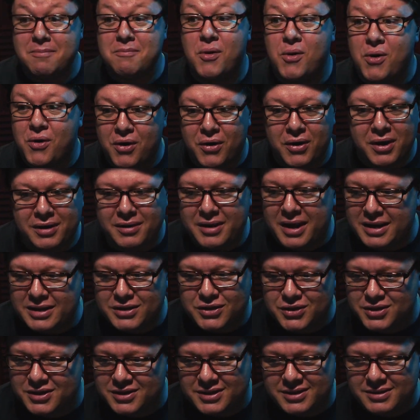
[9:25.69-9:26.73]
more and
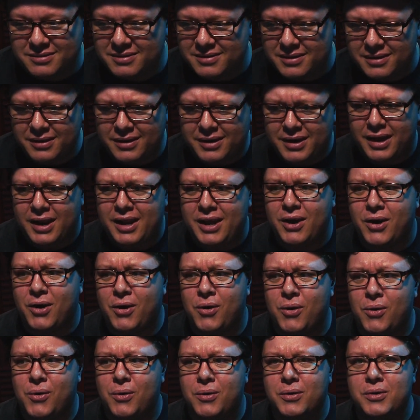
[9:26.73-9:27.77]
just getting a
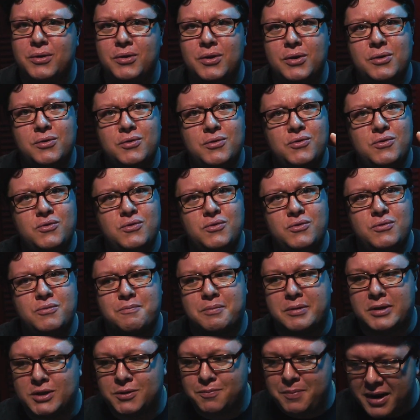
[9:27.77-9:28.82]
whole new
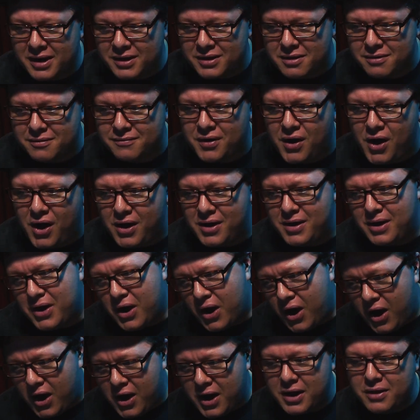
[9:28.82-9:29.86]
perspective
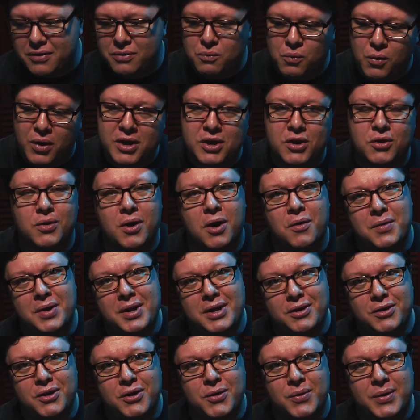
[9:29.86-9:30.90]
on what you're already
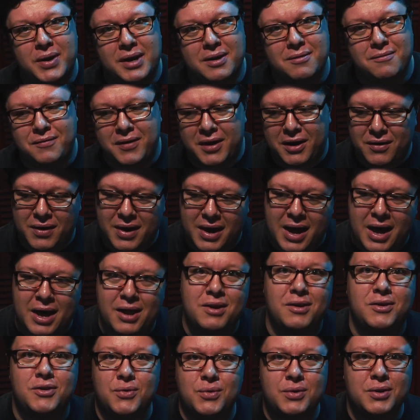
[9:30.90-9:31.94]
doing and figuring out how to
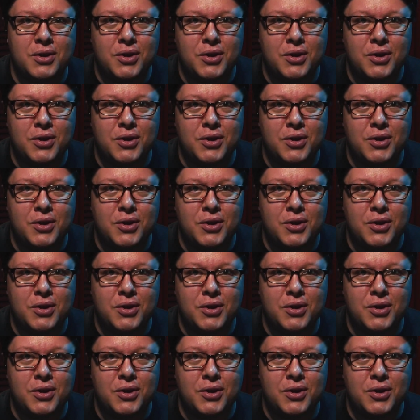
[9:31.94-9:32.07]
do it in a